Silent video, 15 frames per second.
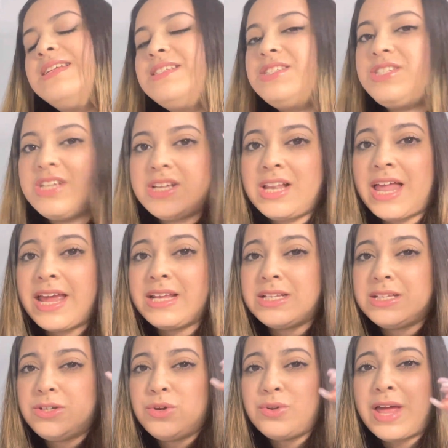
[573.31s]

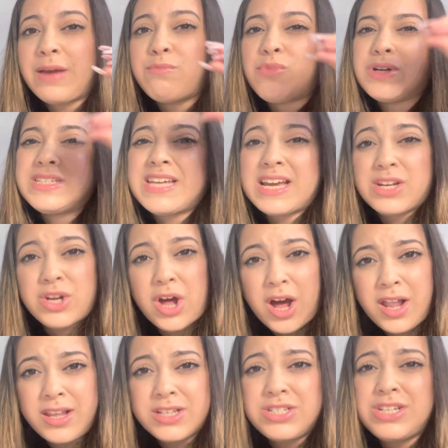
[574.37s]
you like more
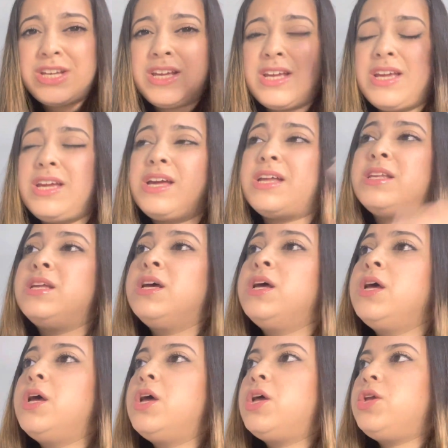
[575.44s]
technology and
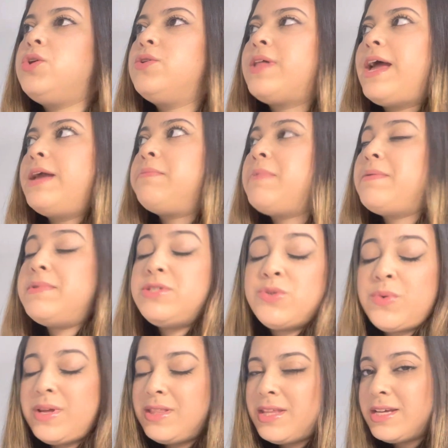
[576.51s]
you like maybe
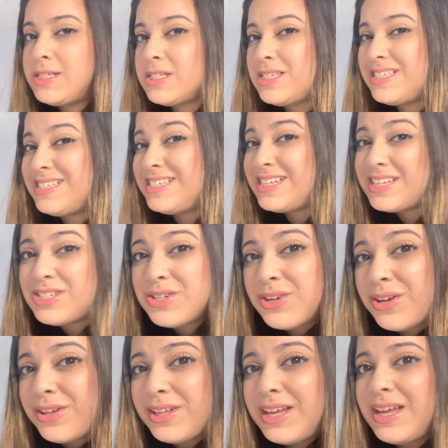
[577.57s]
doing things
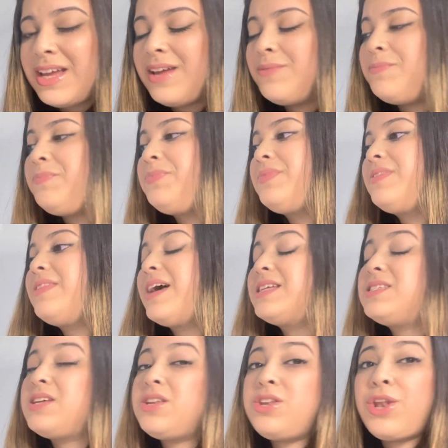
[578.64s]
digitally, that's
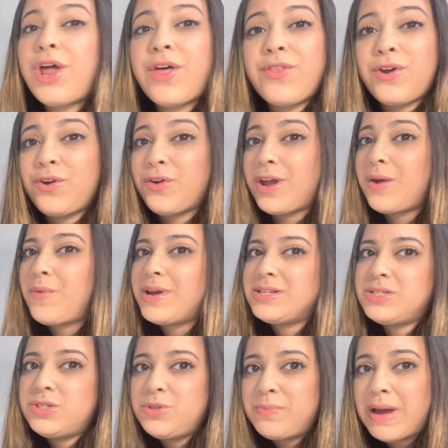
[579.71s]
another great way to
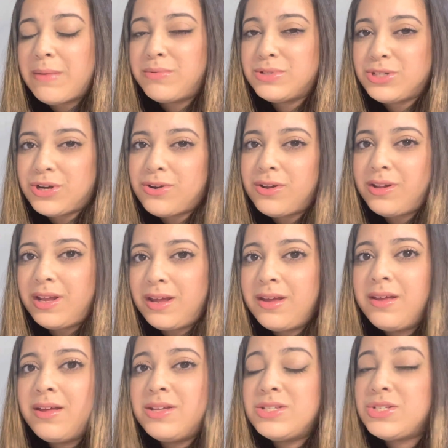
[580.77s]
do Bible journaling.
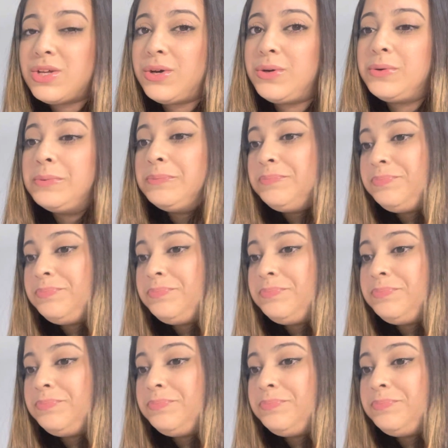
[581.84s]
So